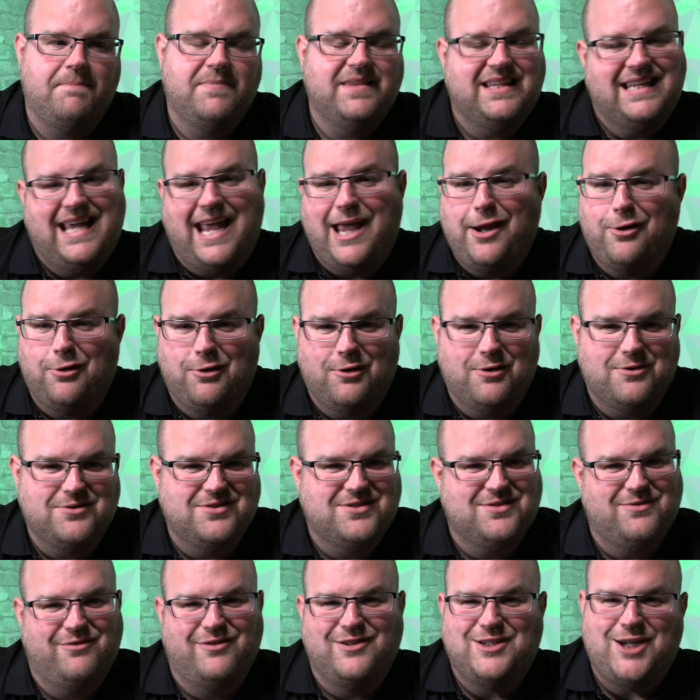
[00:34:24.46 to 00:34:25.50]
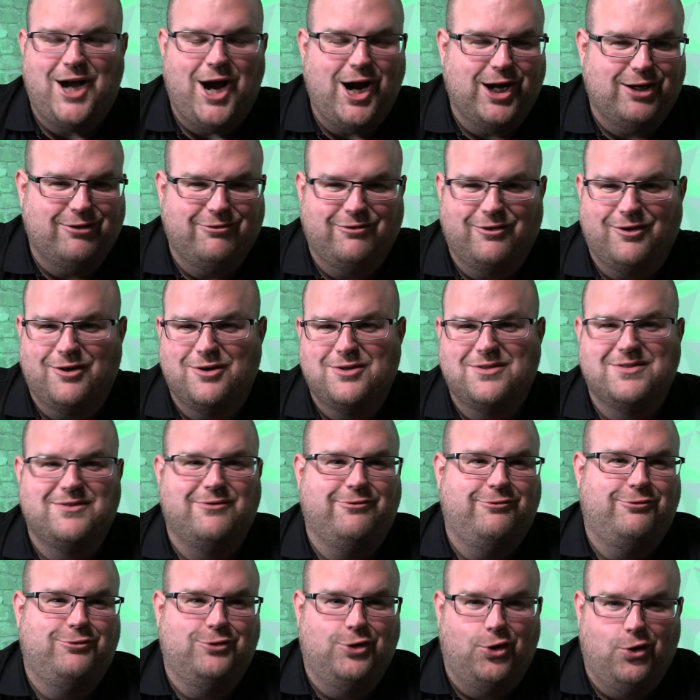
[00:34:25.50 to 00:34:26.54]
caterers, photographers,
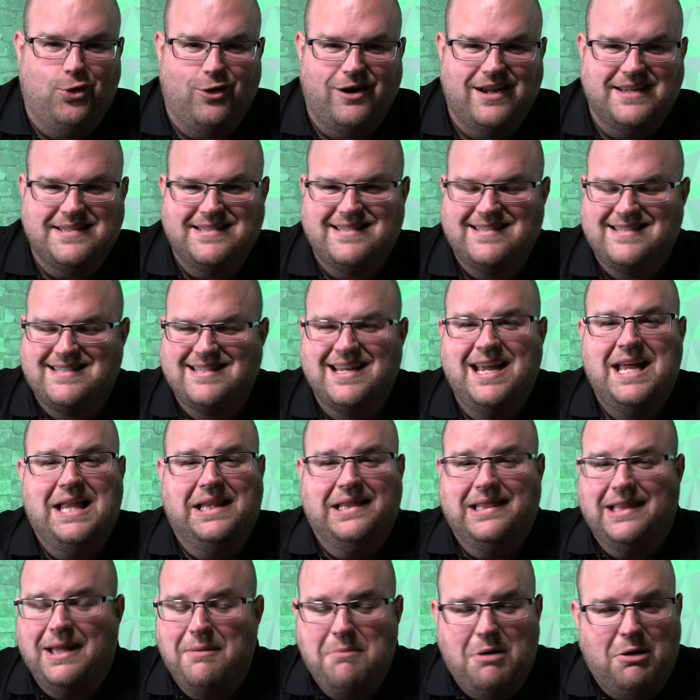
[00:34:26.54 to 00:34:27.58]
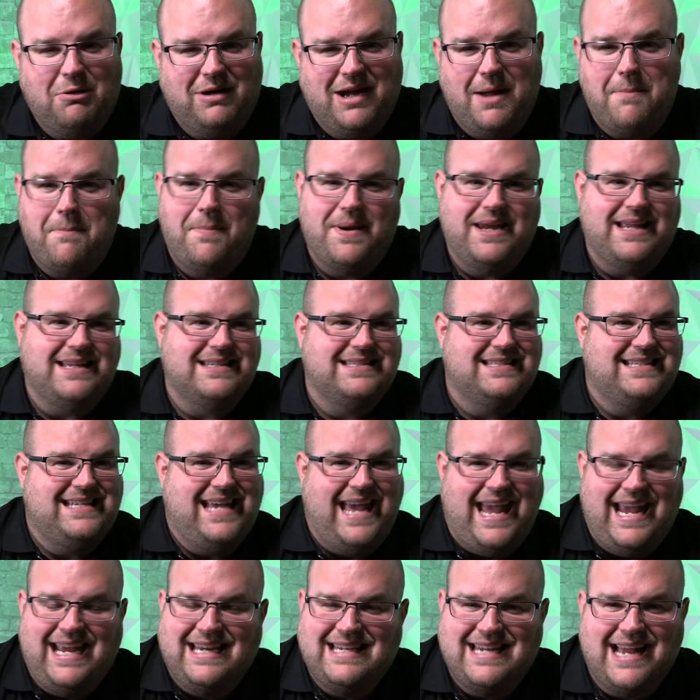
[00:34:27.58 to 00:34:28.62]
florists, limo companies,
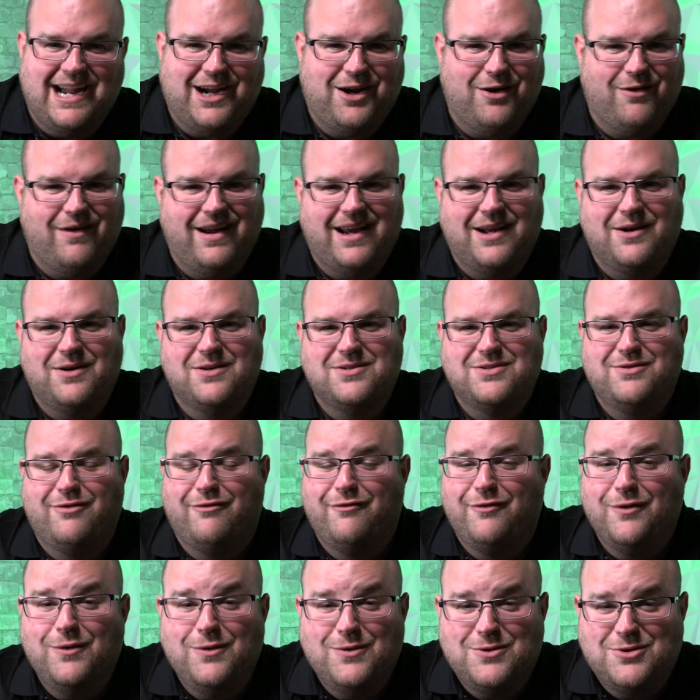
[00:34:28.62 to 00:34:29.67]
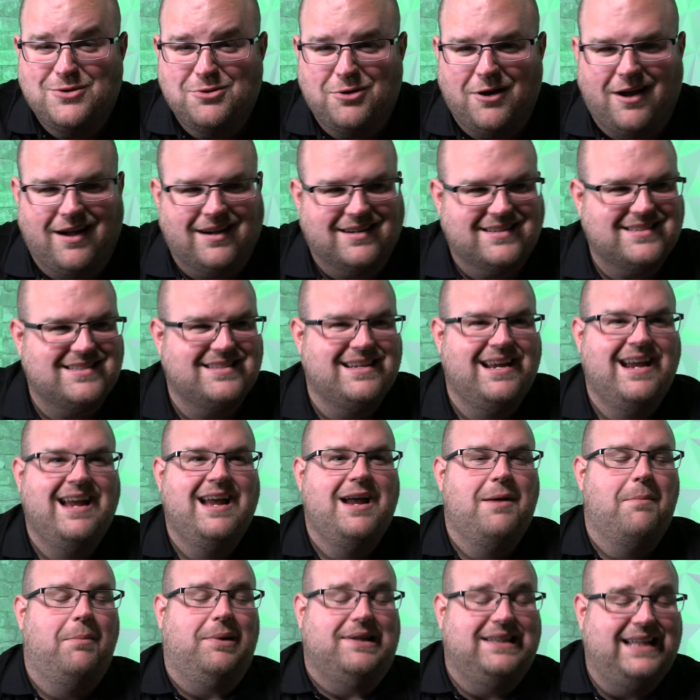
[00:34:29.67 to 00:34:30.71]
cake decorators, food trucks,
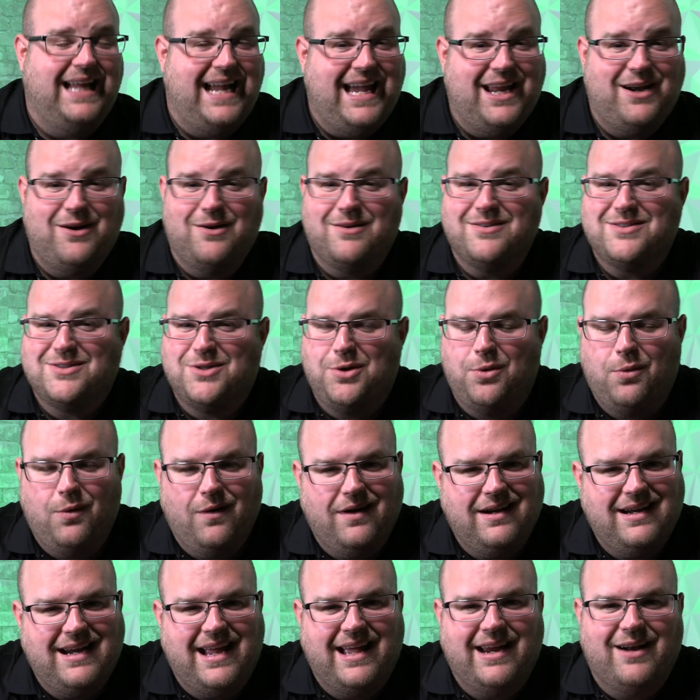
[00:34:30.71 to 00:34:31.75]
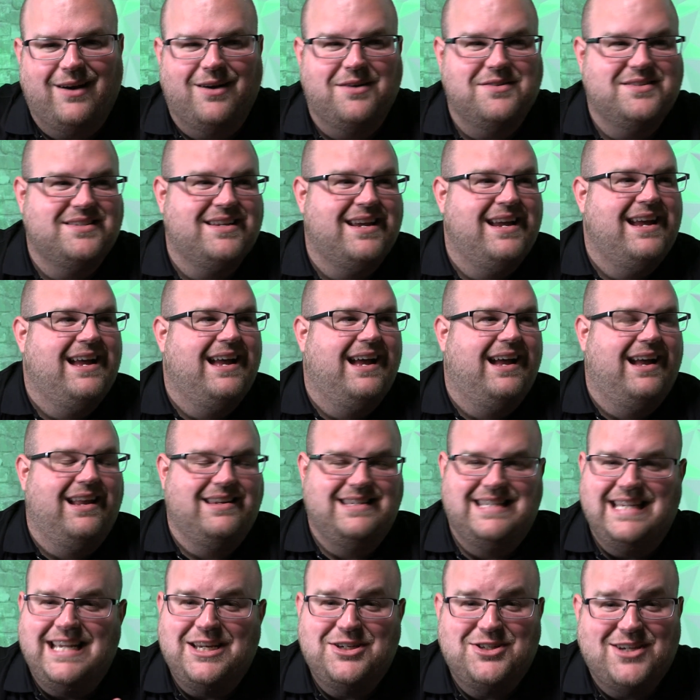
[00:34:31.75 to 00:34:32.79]
planners, coordinators,
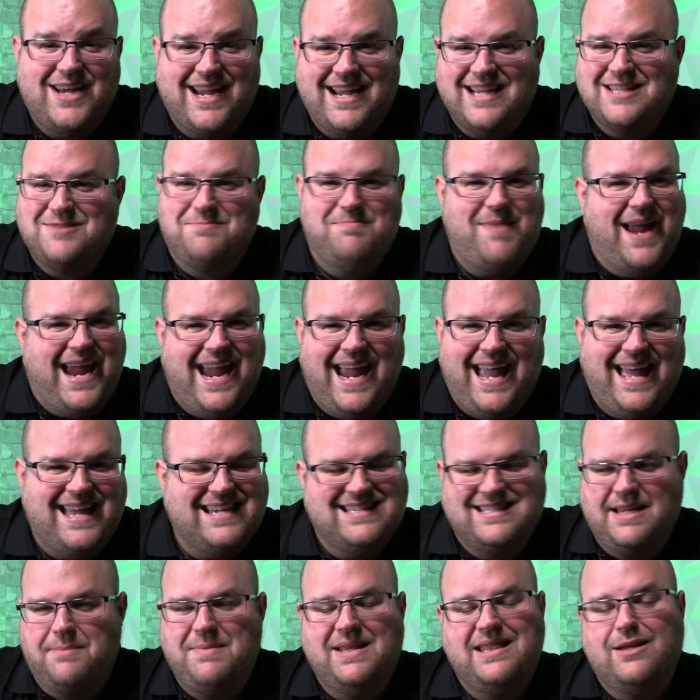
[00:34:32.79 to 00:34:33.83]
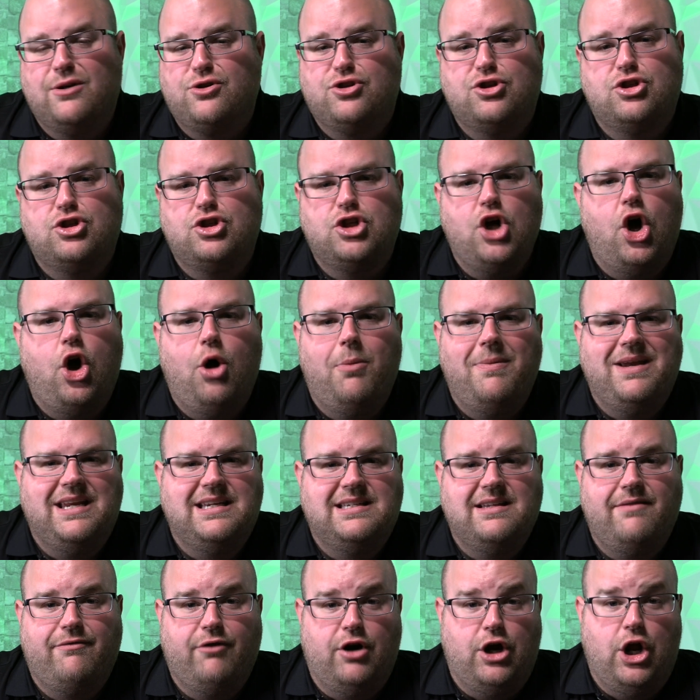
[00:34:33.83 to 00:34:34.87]
DJs, bands. I mean, there's so many
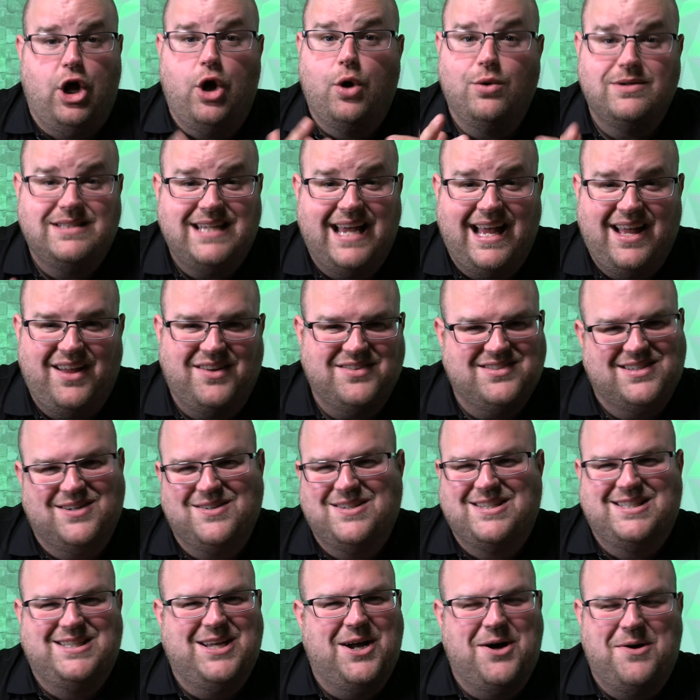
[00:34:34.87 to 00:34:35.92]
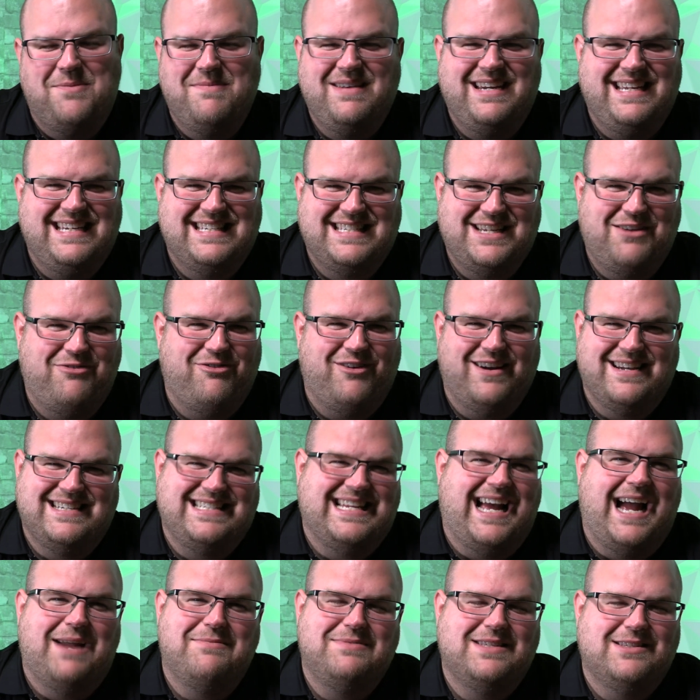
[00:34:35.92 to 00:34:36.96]
different hotels. There's so many different
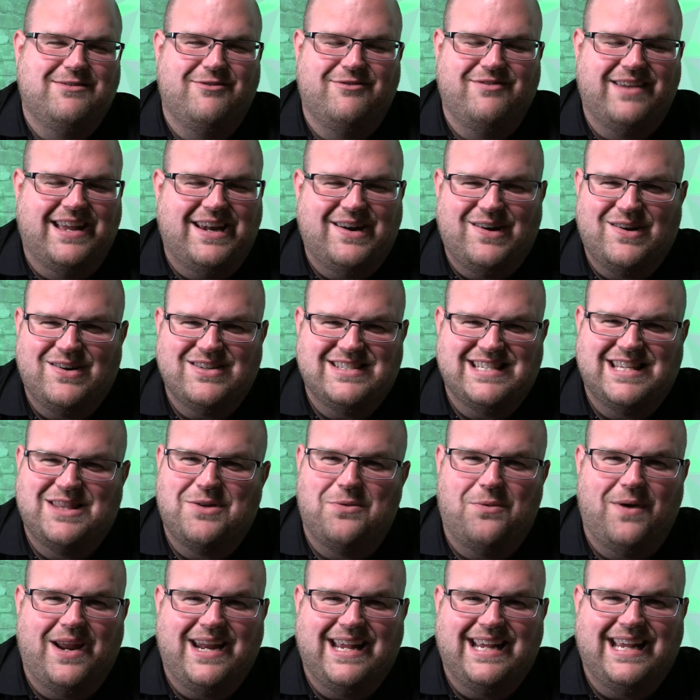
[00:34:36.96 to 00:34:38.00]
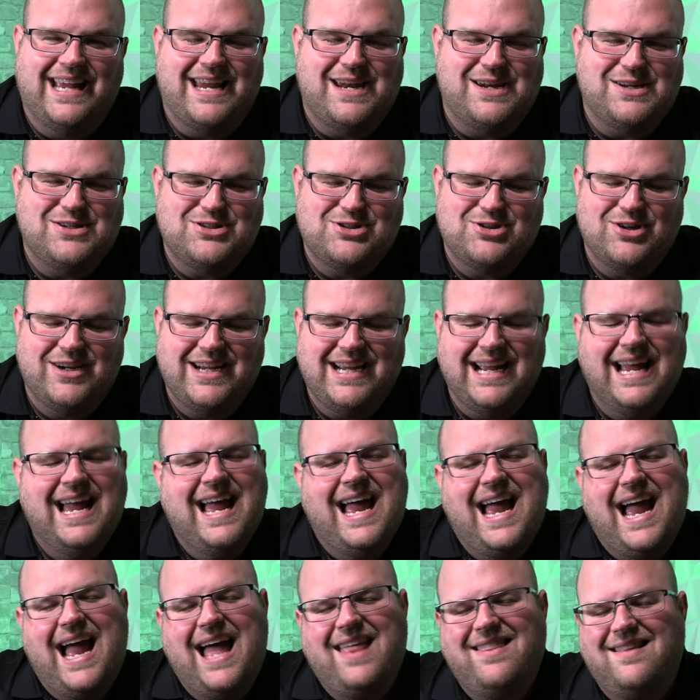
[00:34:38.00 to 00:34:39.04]
types of vendors in the wedding industry,
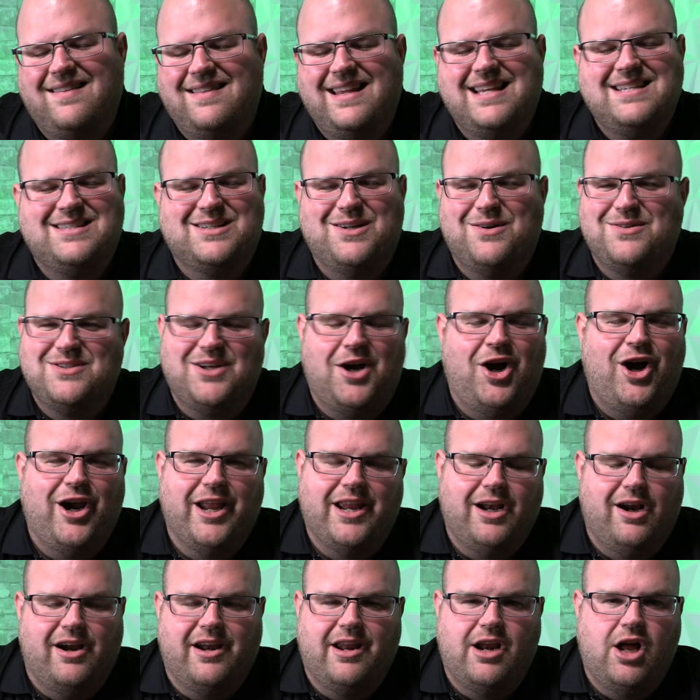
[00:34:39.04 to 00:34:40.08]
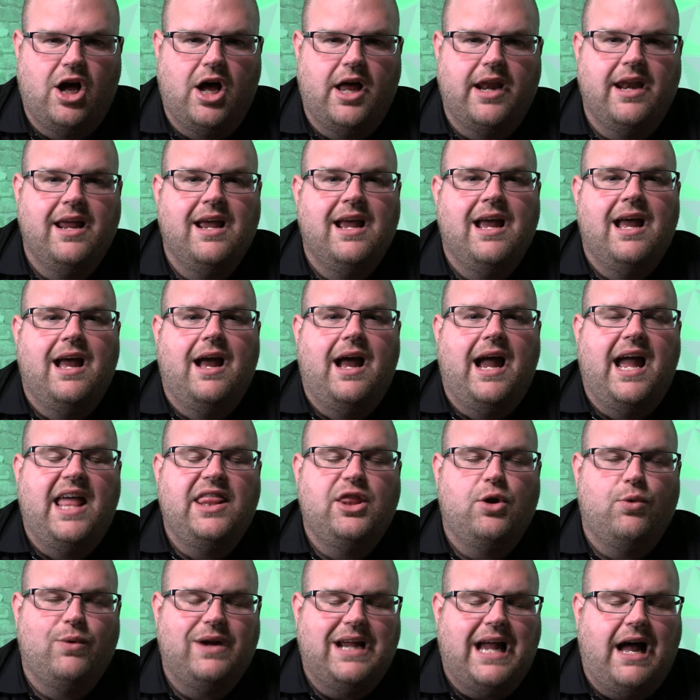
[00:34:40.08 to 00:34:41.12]
and the list goes on and on and on. And
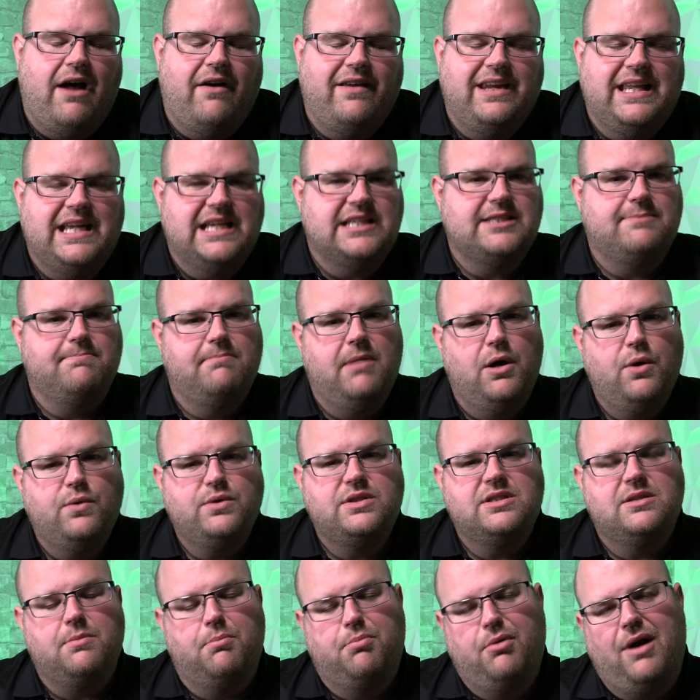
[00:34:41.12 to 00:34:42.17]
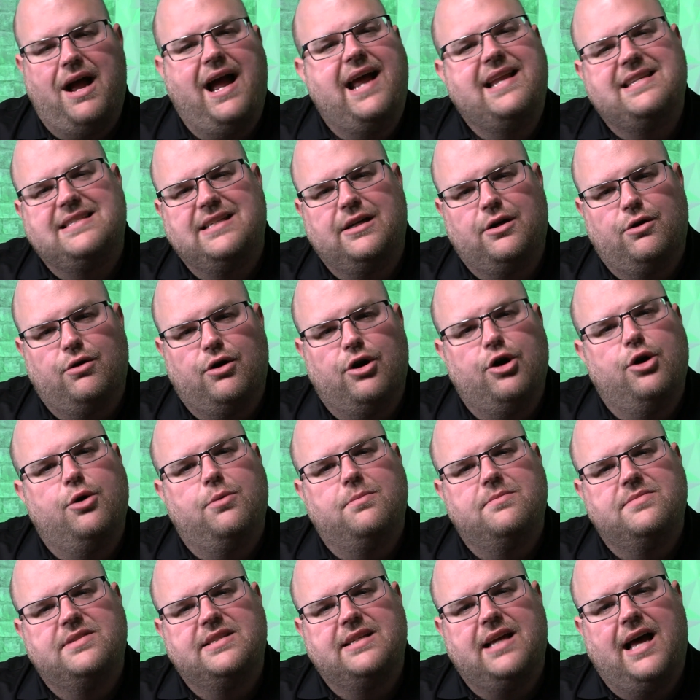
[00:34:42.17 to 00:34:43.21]
the reality is most brides and
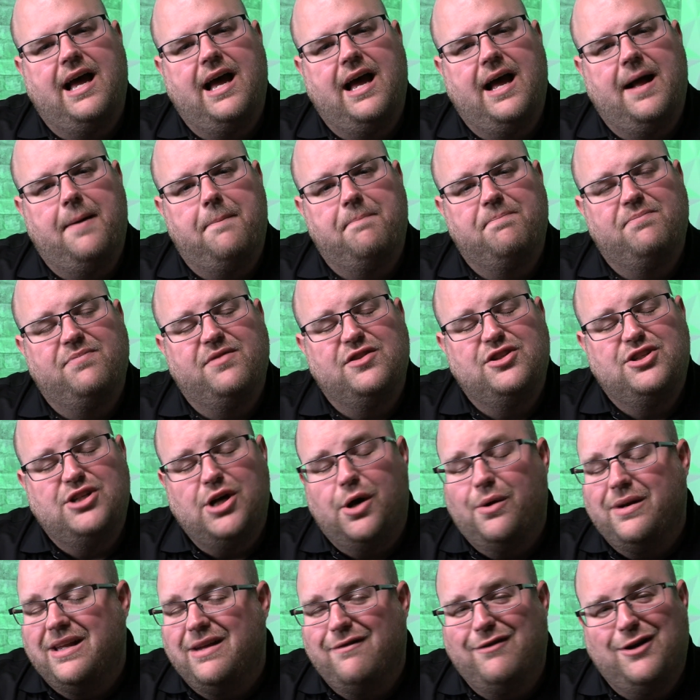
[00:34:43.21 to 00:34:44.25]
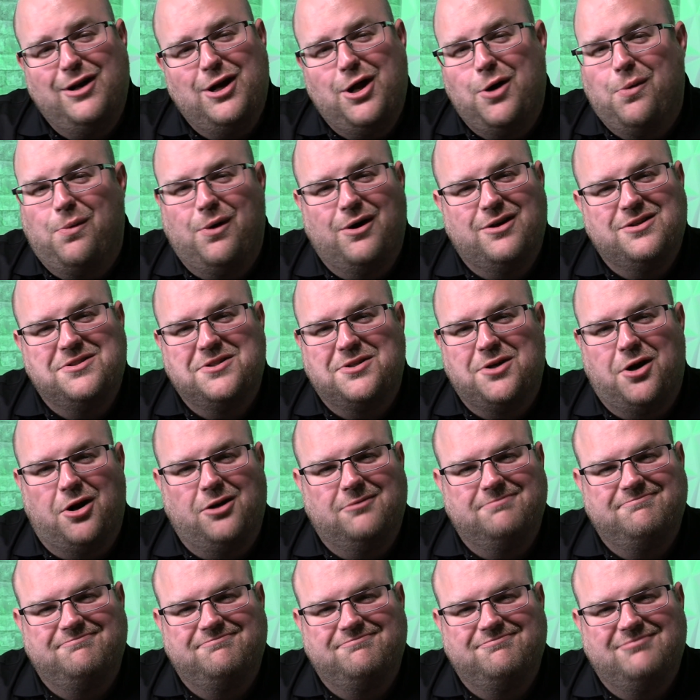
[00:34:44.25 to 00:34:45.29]
grooms don't even know where to start.